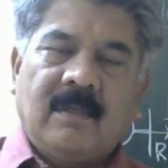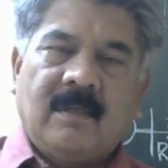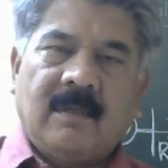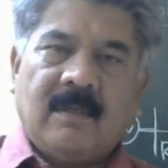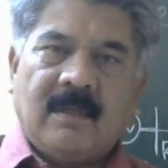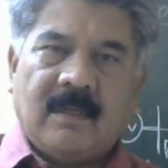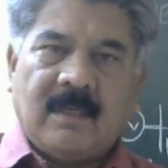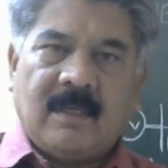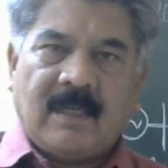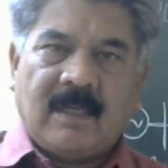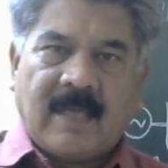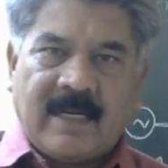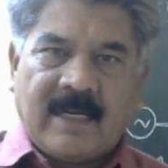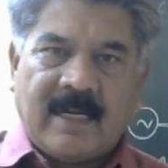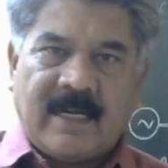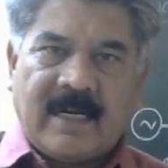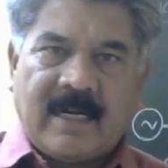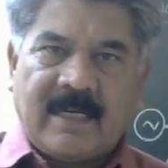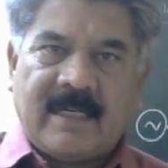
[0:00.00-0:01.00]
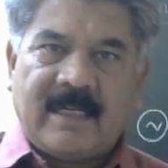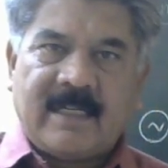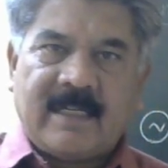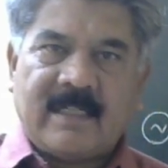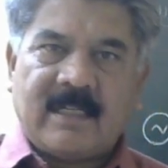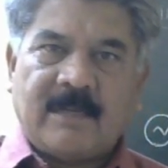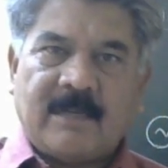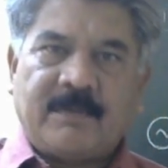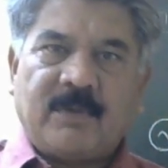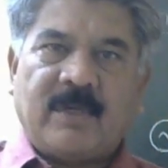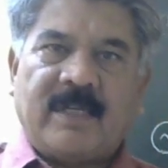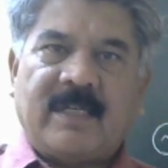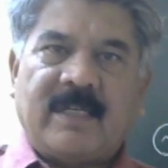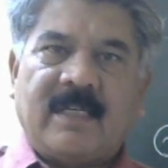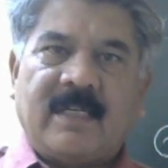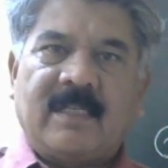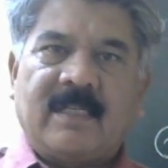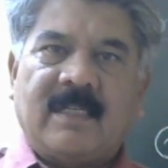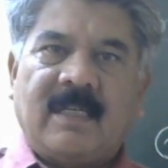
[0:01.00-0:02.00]
In carrier added distance
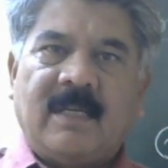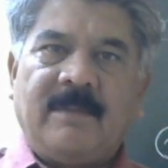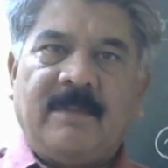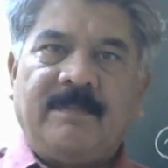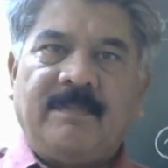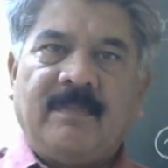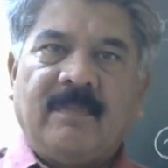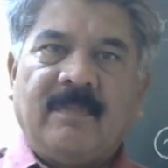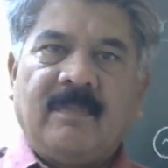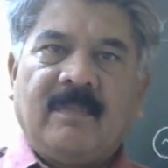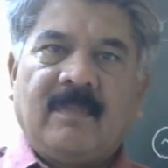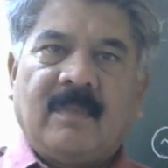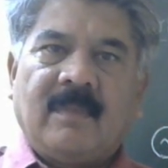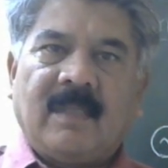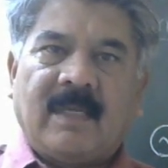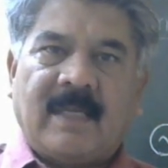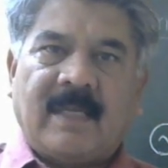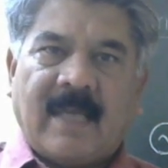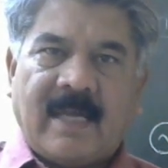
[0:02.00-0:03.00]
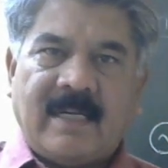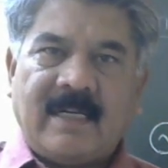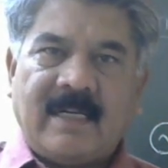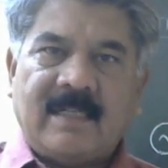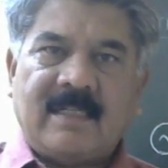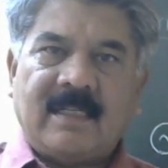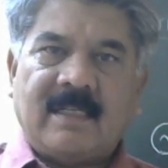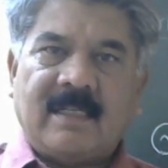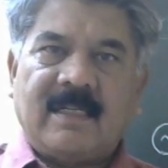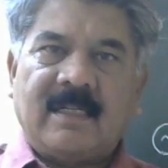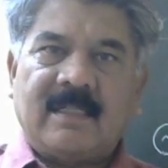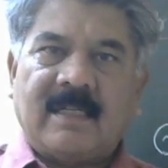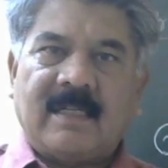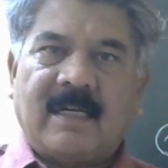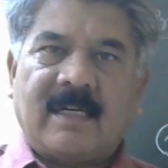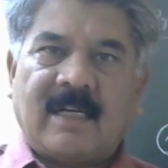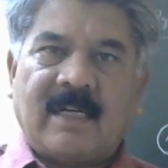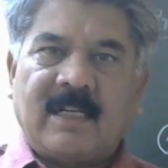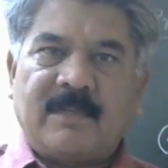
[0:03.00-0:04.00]
protection scheme, the carrier signals are
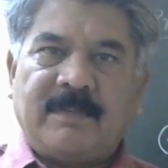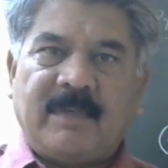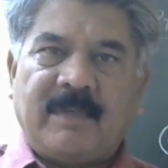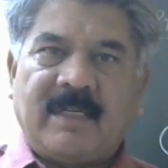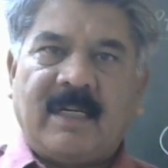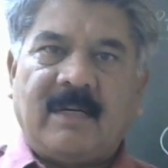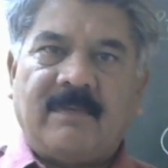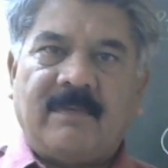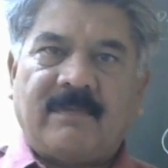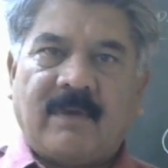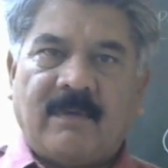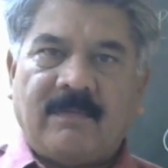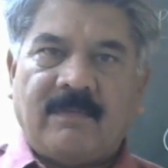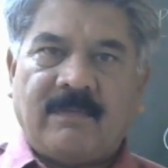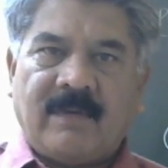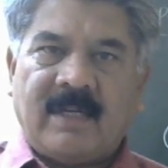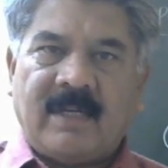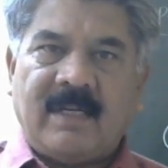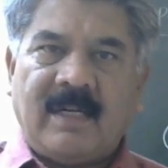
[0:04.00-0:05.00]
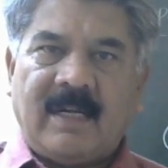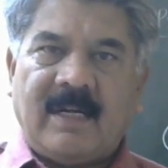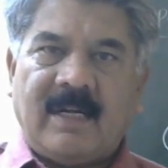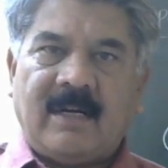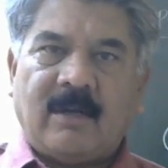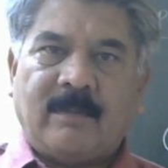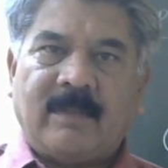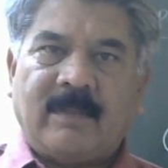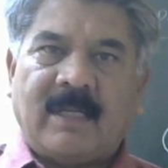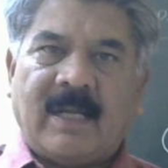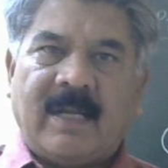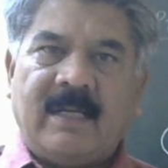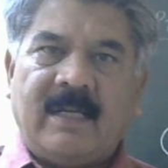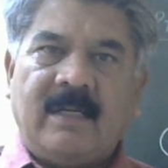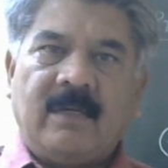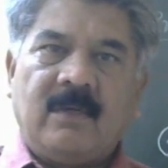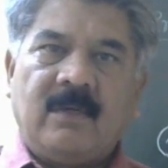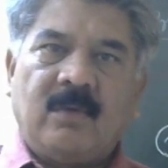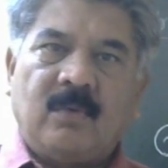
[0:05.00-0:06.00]
transmitted from one end of the line
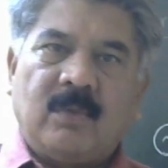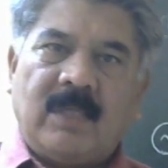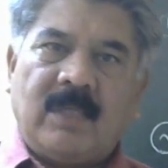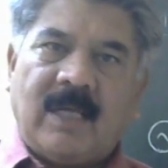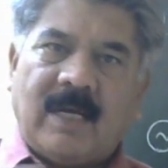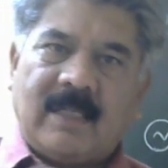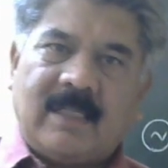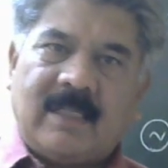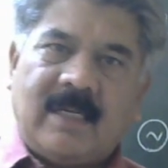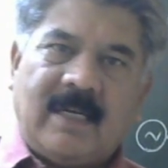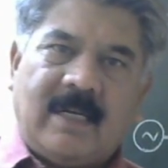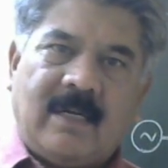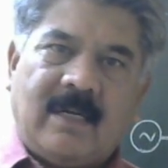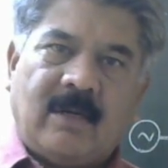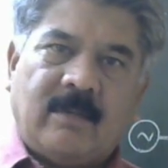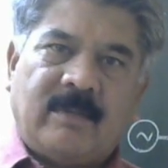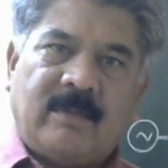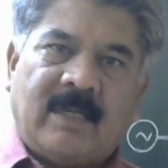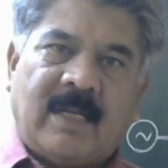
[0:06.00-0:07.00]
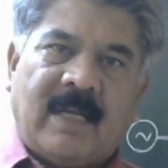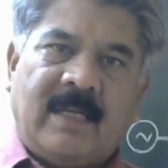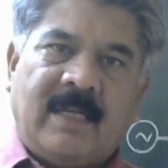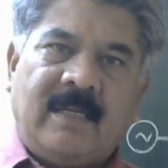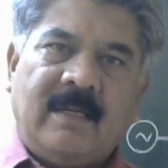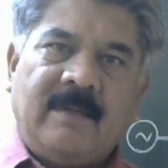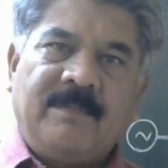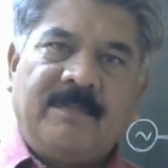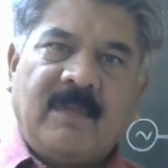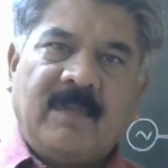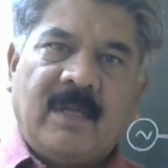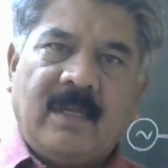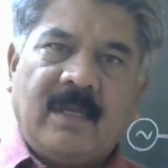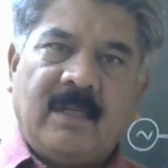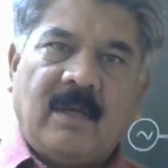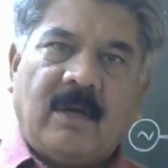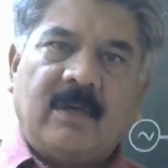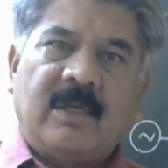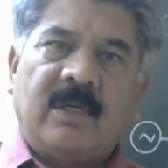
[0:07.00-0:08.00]
to the other end of the line in
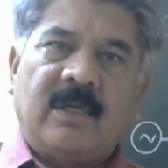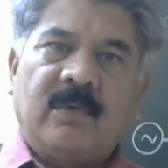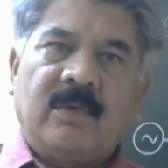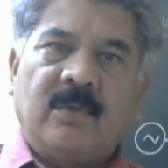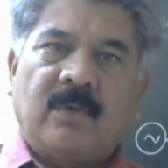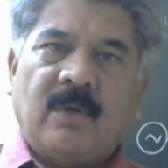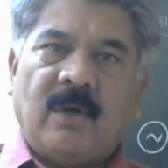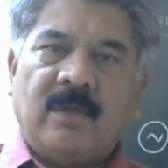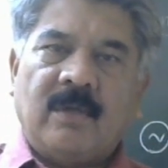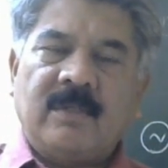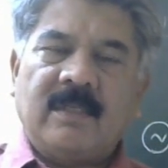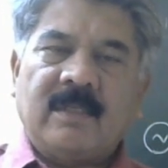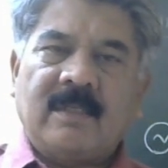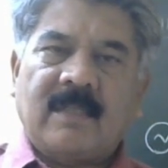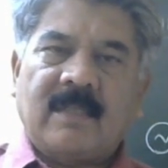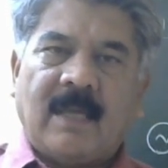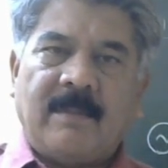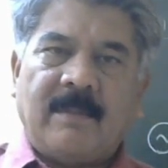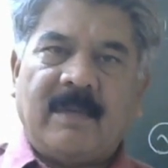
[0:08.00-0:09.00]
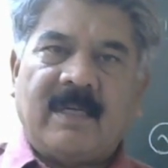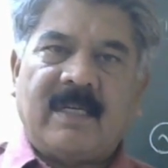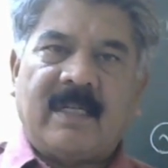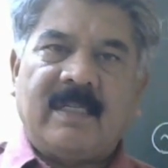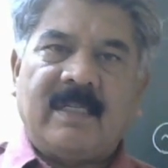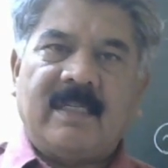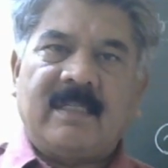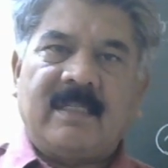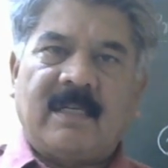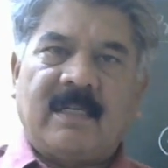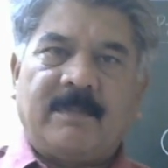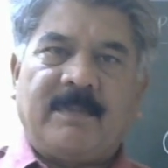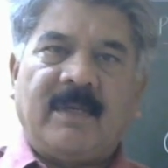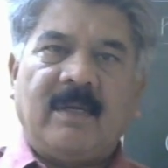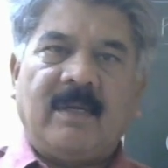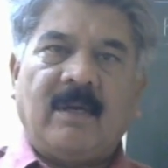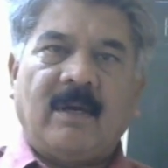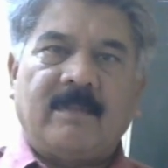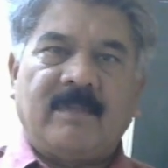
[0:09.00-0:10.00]
order to cause simultaneous
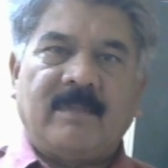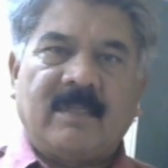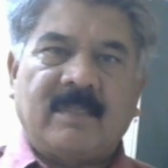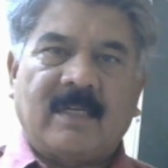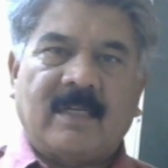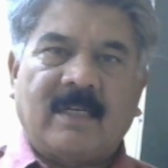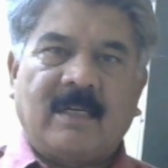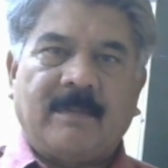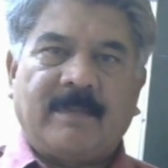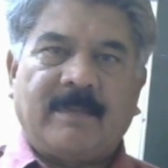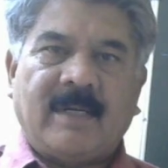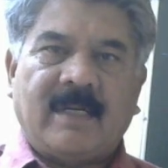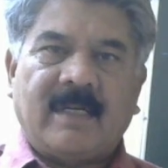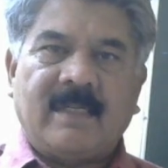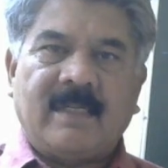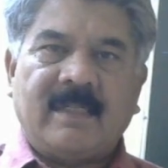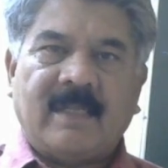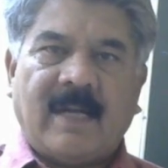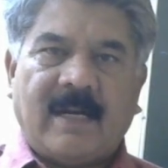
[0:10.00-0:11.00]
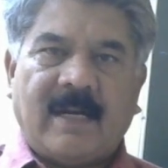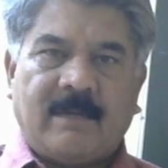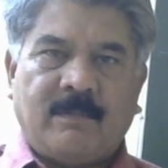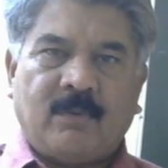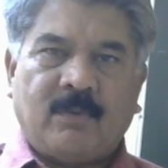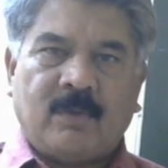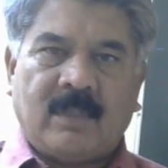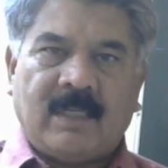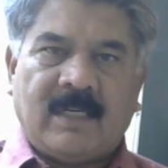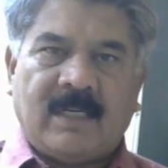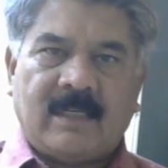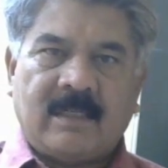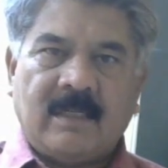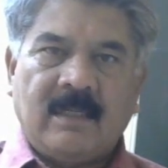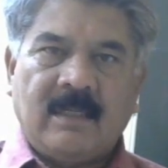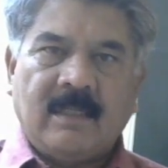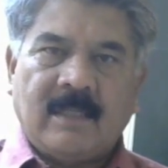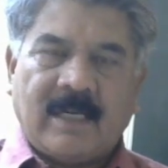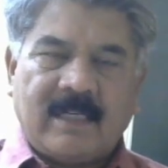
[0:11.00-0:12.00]
tripping of the circuit breakers at both the ends.
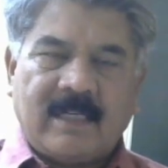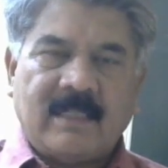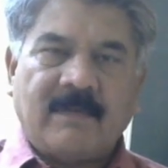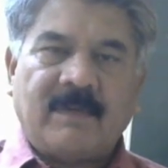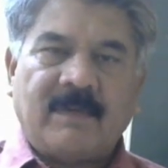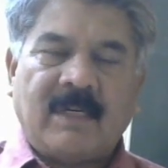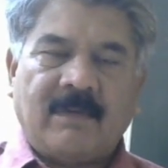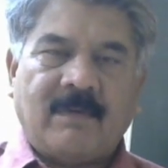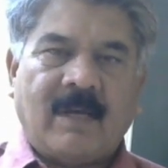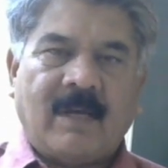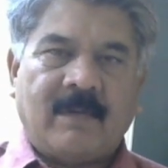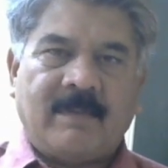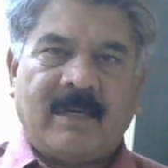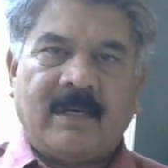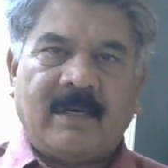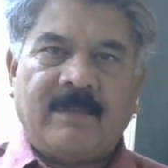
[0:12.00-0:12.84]
That is our requirement.